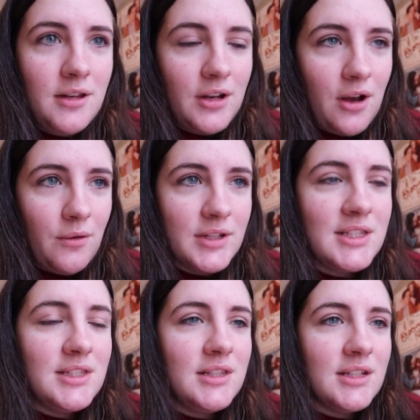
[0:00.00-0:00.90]
You know,
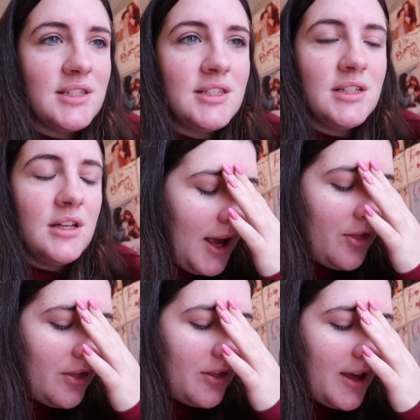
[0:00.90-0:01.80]

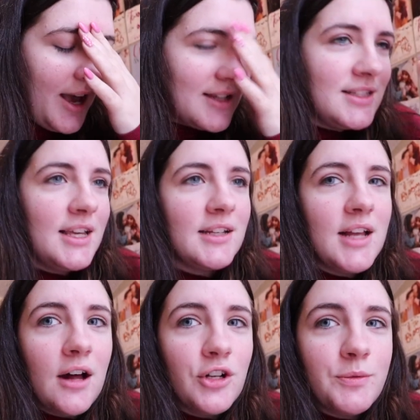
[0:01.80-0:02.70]
and it has the
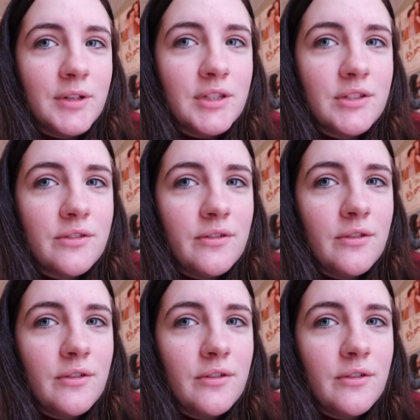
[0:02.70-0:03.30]
acknowledgments